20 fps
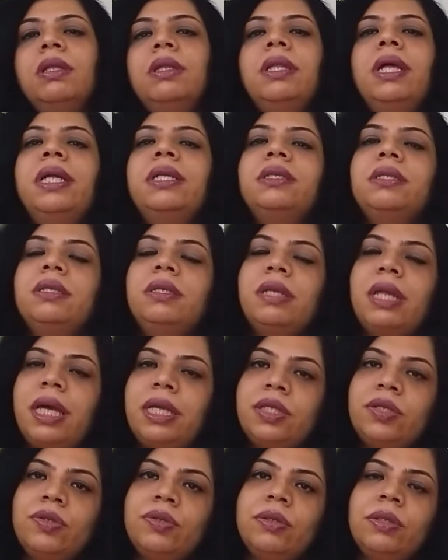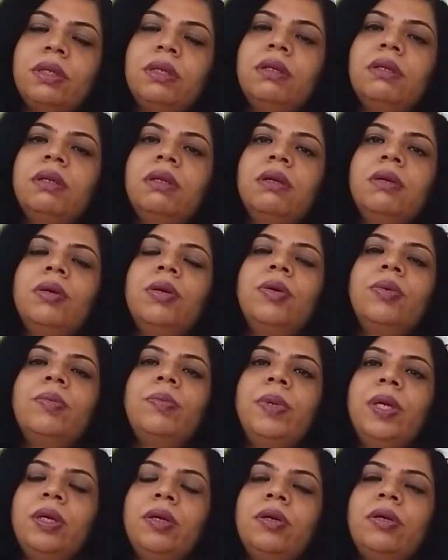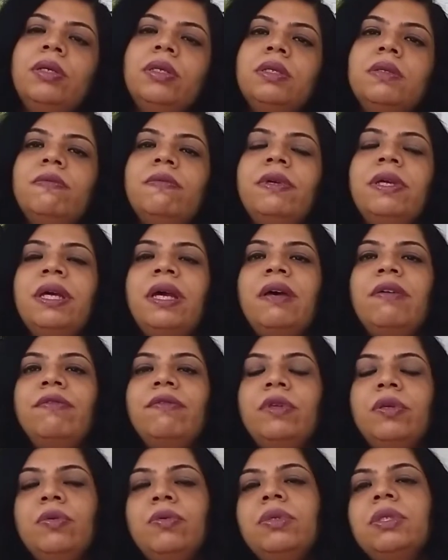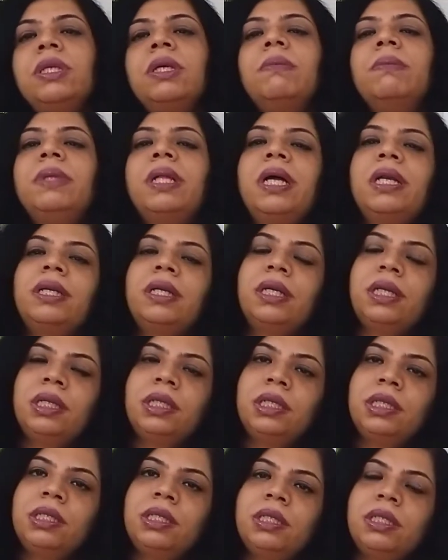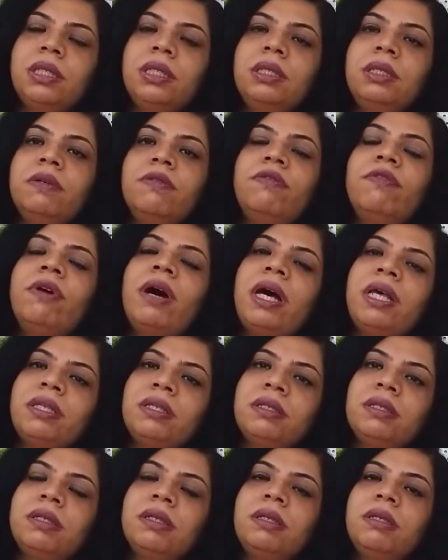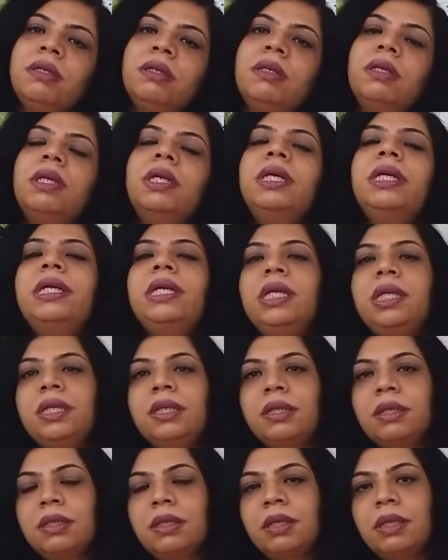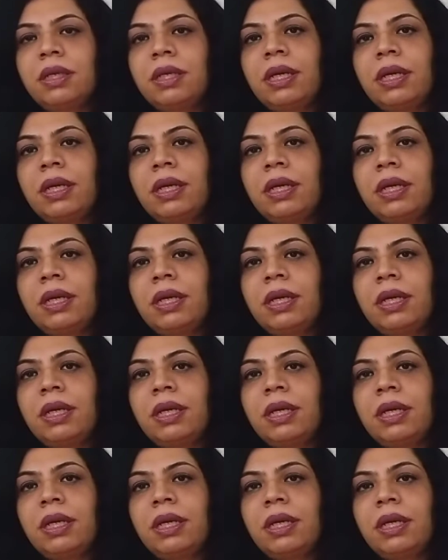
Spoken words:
That's natural because we have used up that energy faster earlier